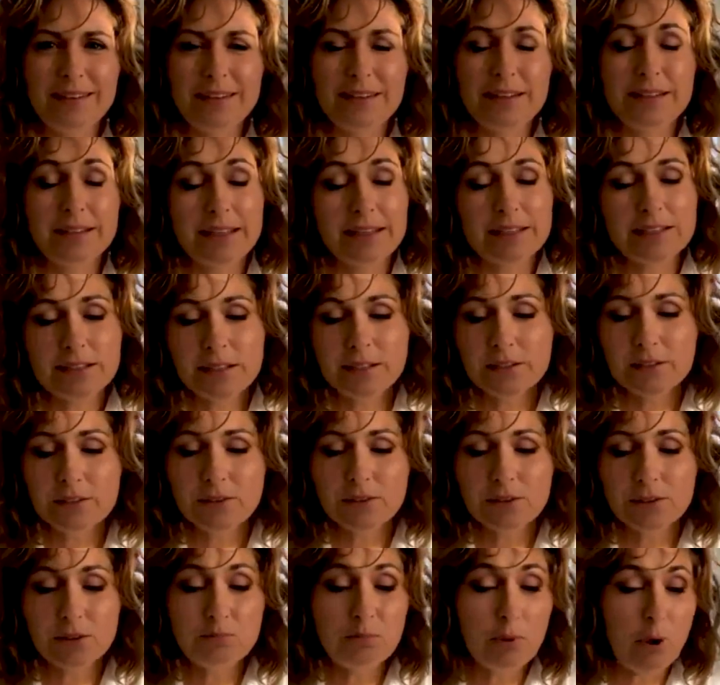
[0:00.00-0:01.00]

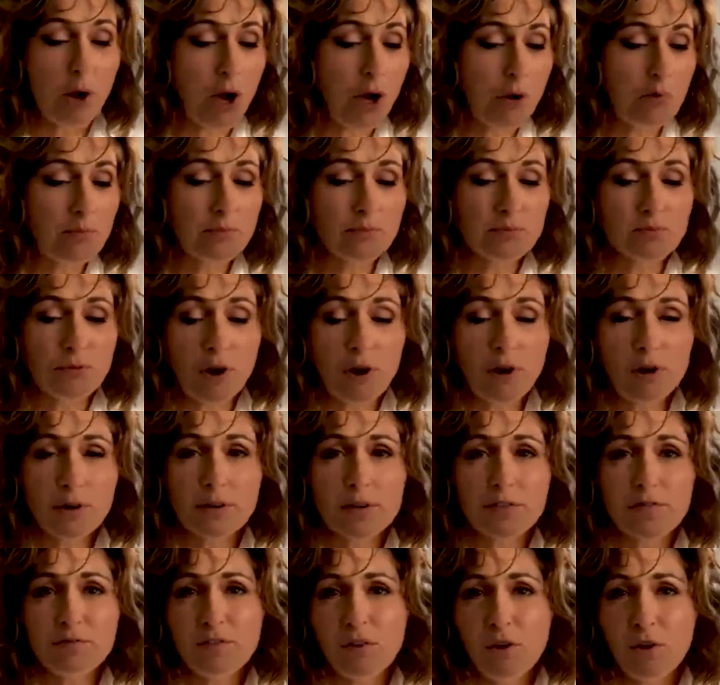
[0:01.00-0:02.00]
classical, pop,
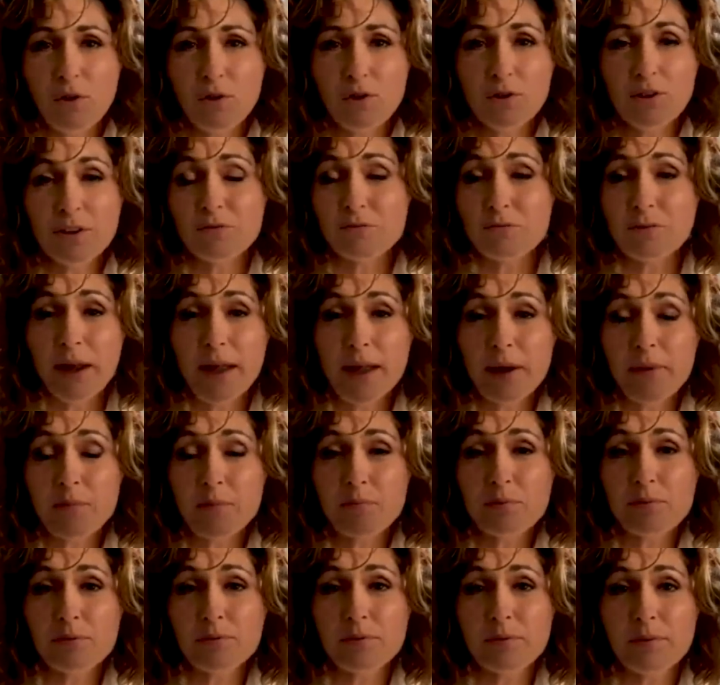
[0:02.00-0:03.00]
rock, folk, rap,
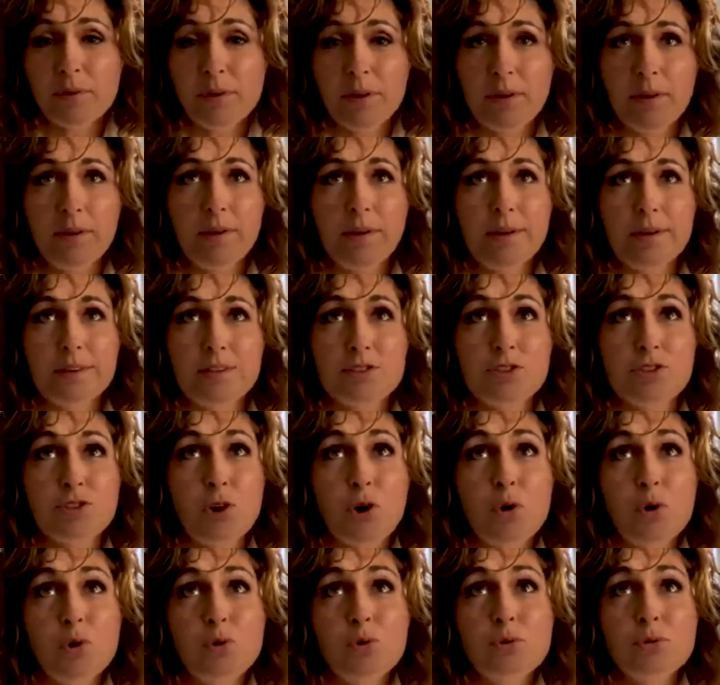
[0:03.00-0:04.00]

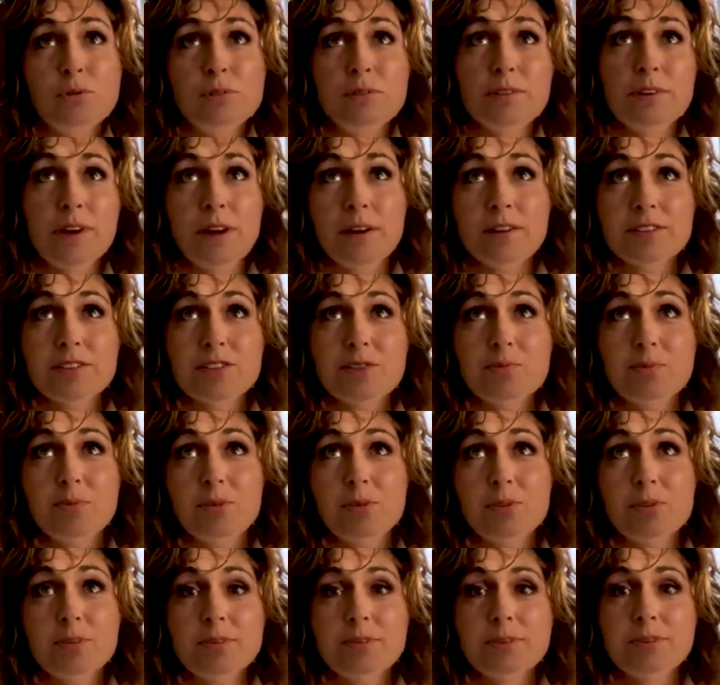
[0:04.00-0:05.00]
soul,
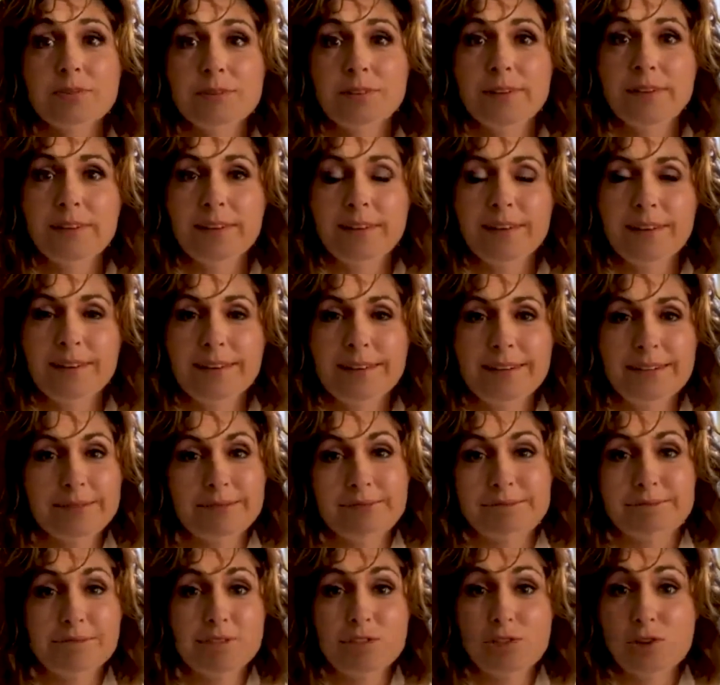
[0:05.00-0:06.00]
gospel,
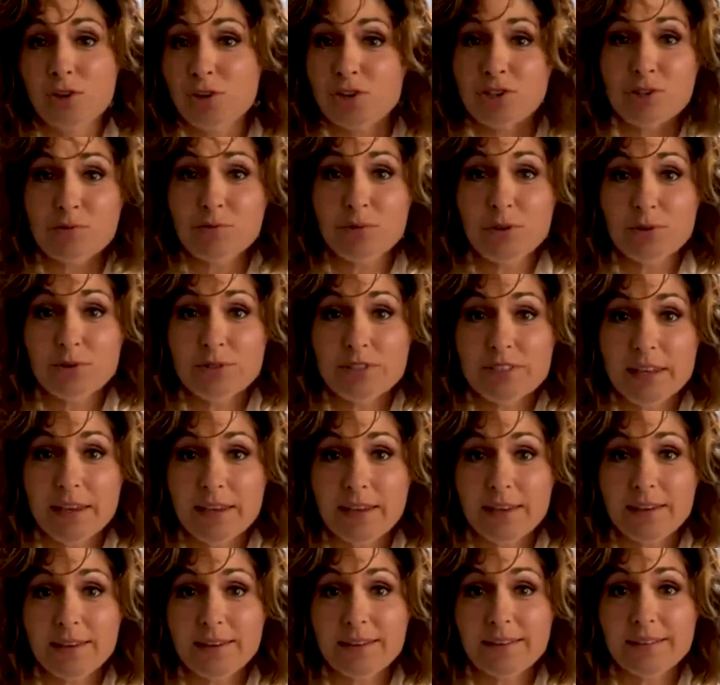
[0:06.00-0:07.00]
church
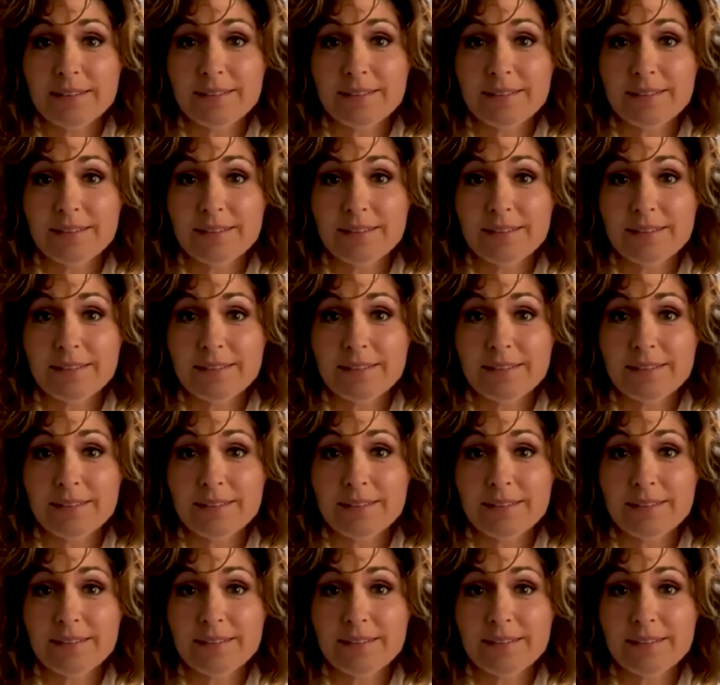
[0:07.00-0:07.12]
music.